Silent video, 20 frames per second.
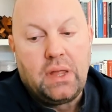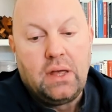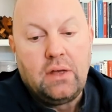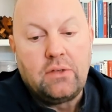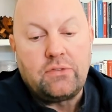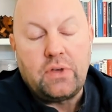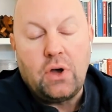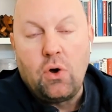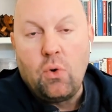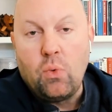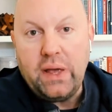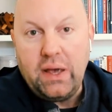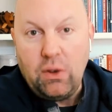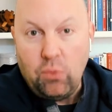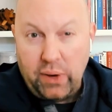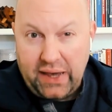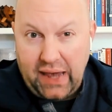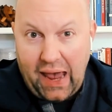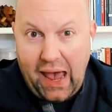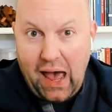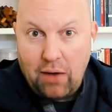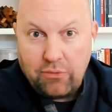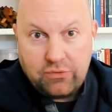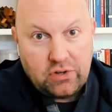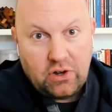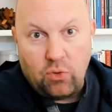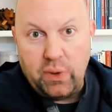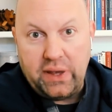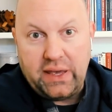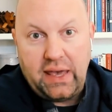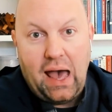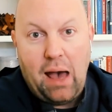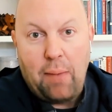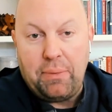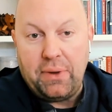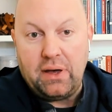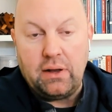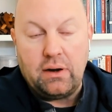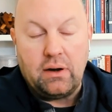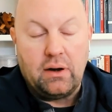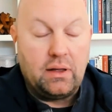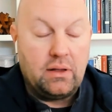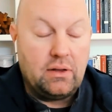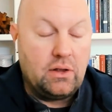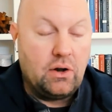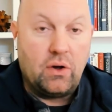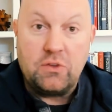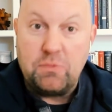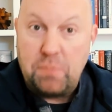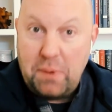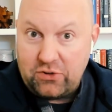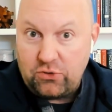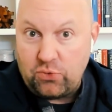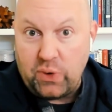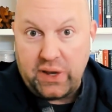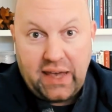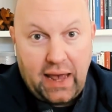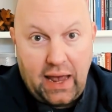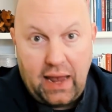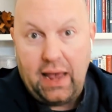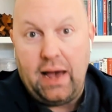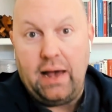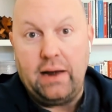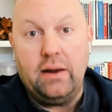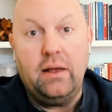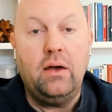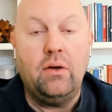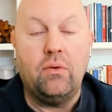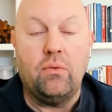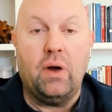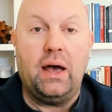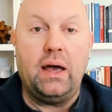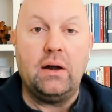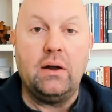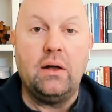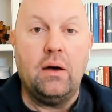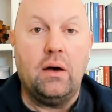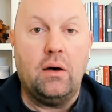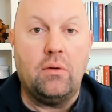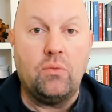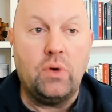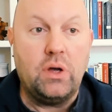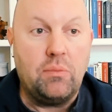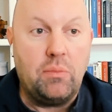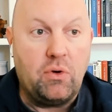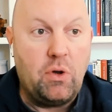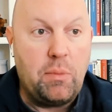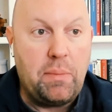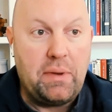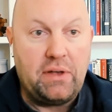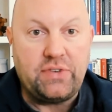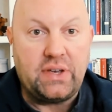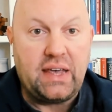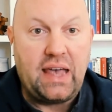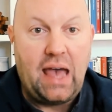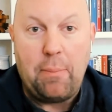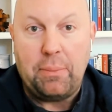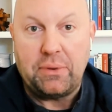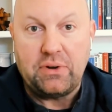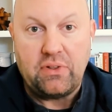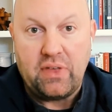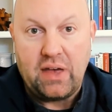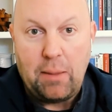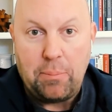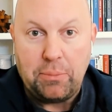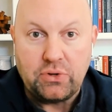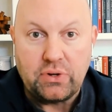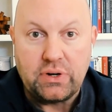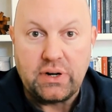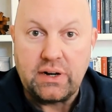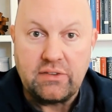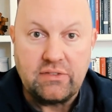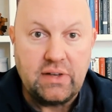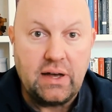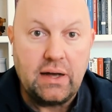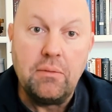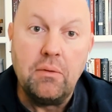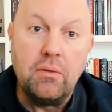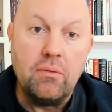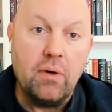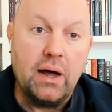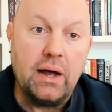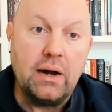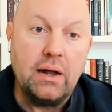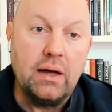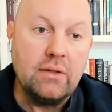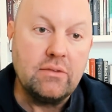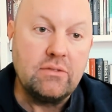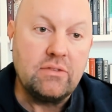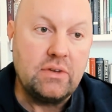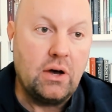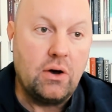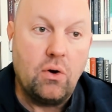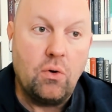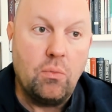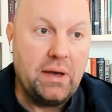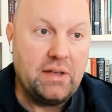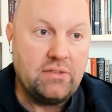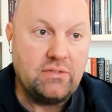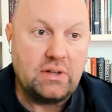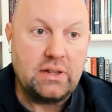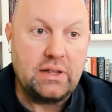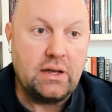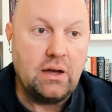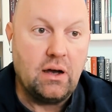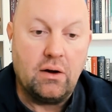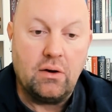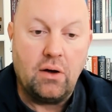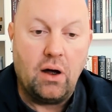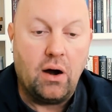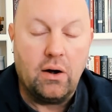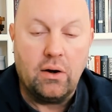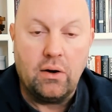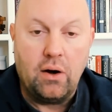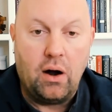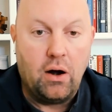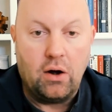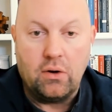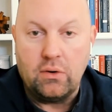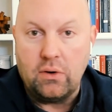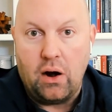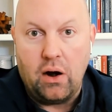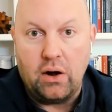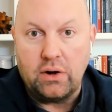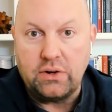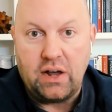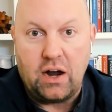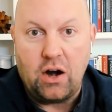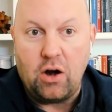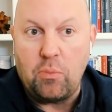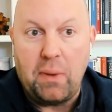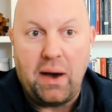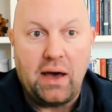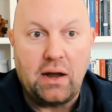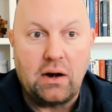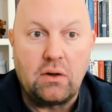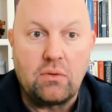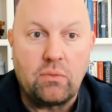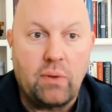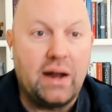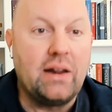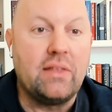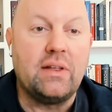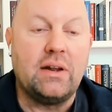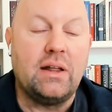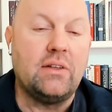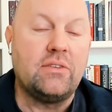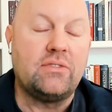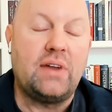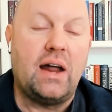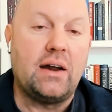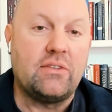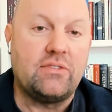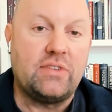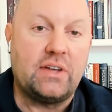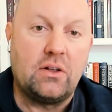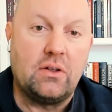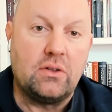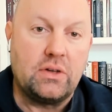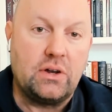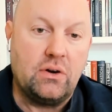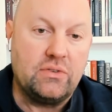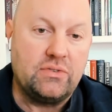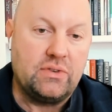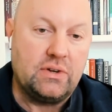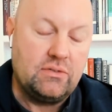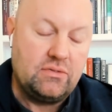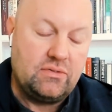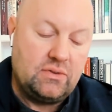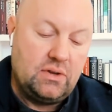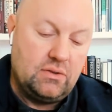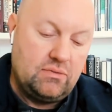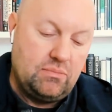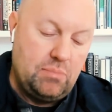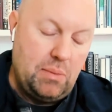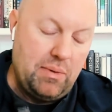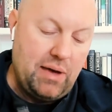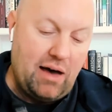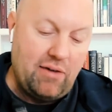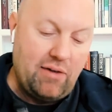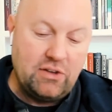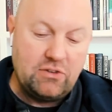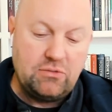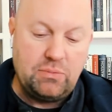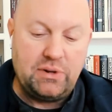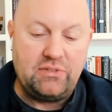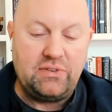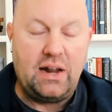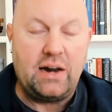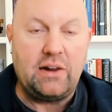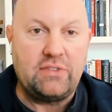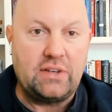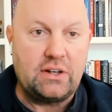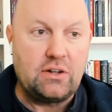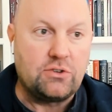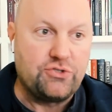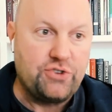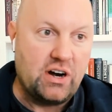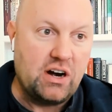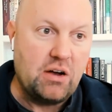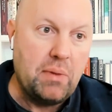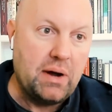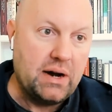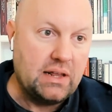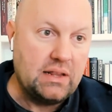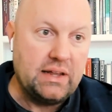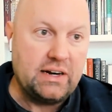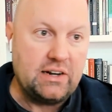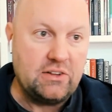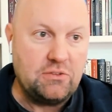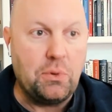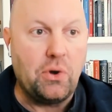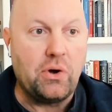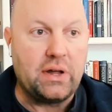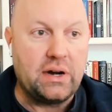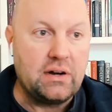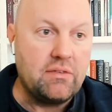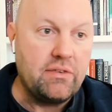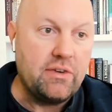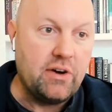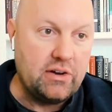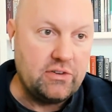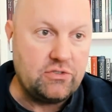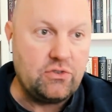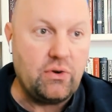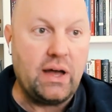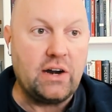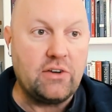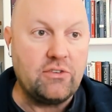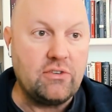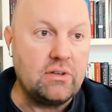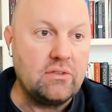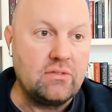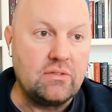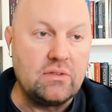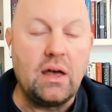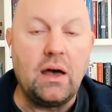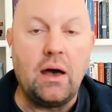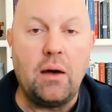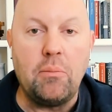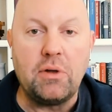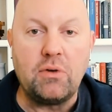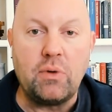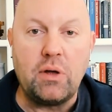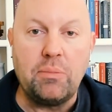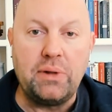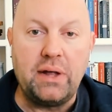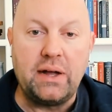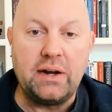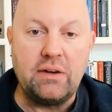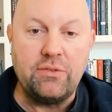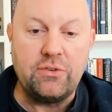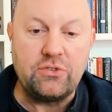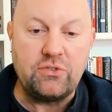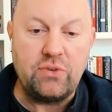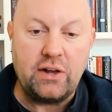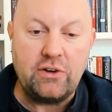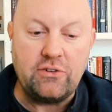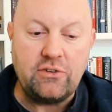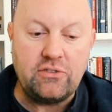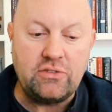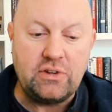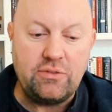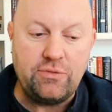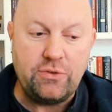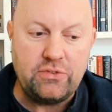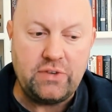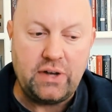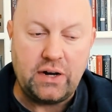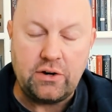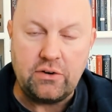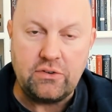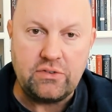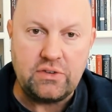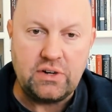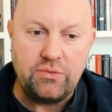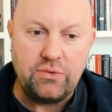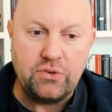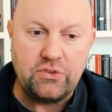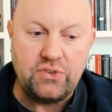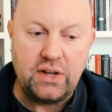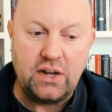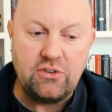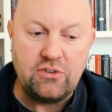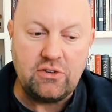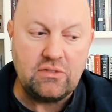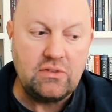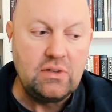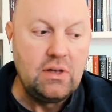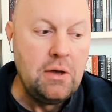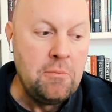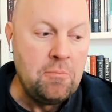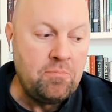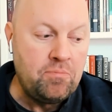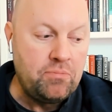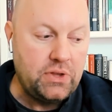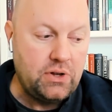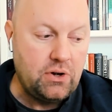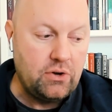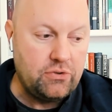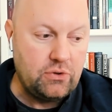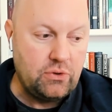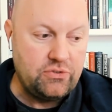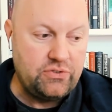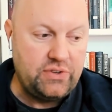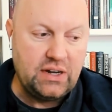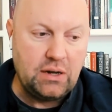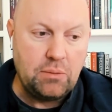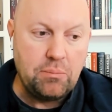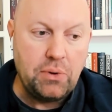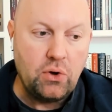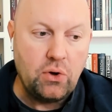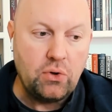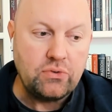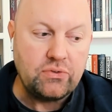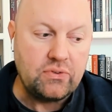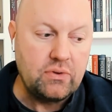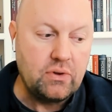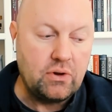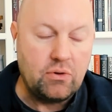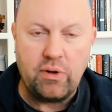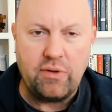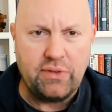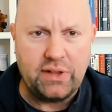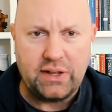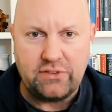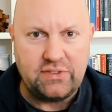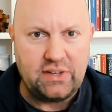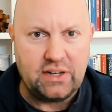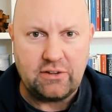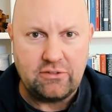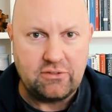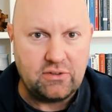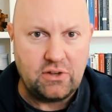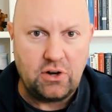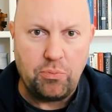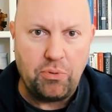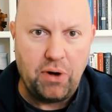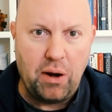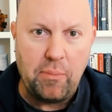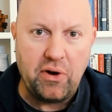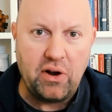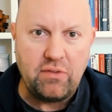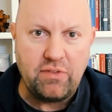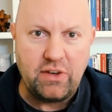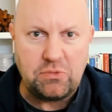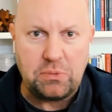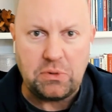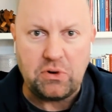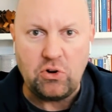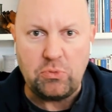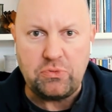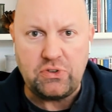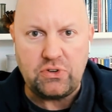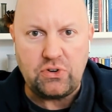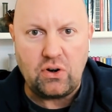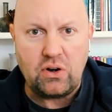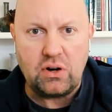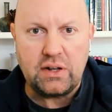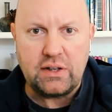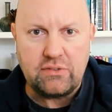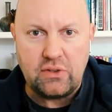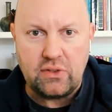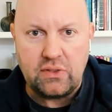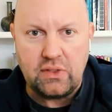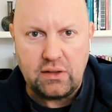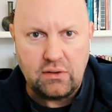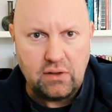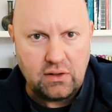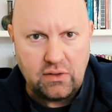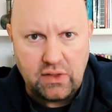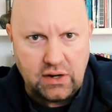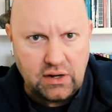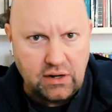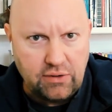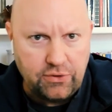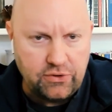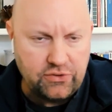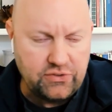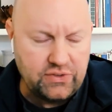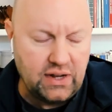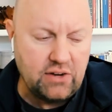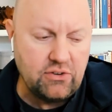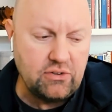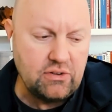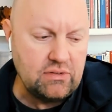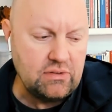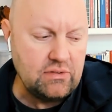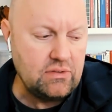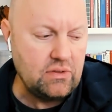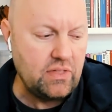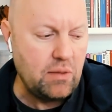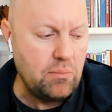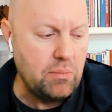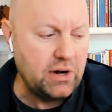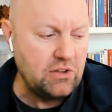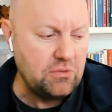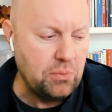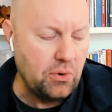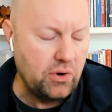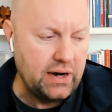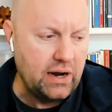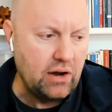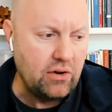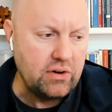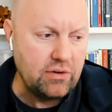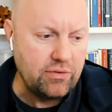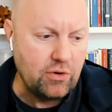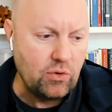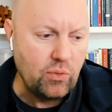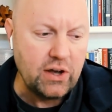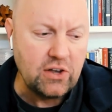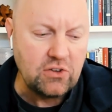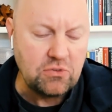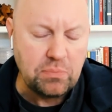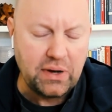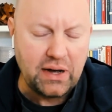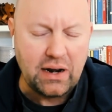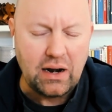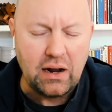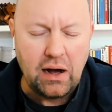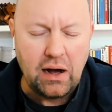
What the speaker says: So we cap it, as best we can, right? We basically cap it to the opportunity set, right? And so basically our entire model, right? And it's not a single, it's maybe obvious, but it's not a single chunk of money. Like it's broken into various strategies, and we apply different strategies in different sectors at different stages. So it's decomposed. We have like 6, primary investment groups internally, and then different stages, and so that money's broken out in different ways. But